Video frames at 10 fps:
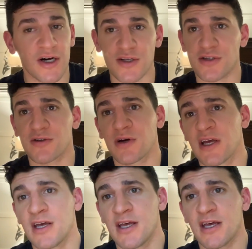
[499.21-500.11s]
Also,
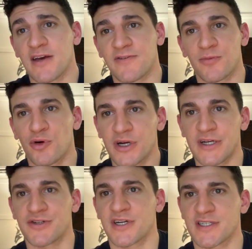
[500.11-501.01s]
if you're more
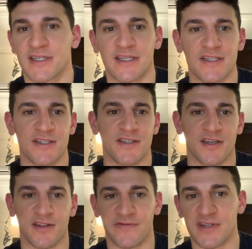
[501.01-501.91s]
interested in just
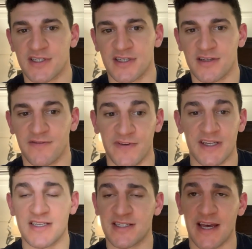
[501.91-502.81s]
like the
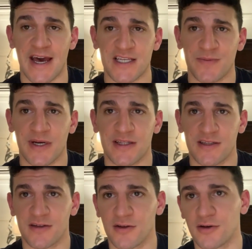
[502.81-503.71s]
fitness
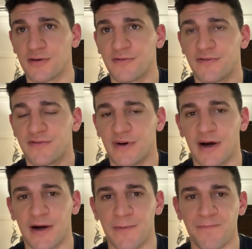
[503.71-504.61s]
aspect of
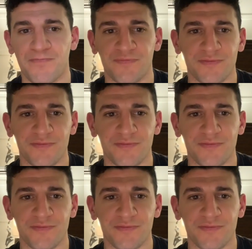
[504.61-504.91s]
um,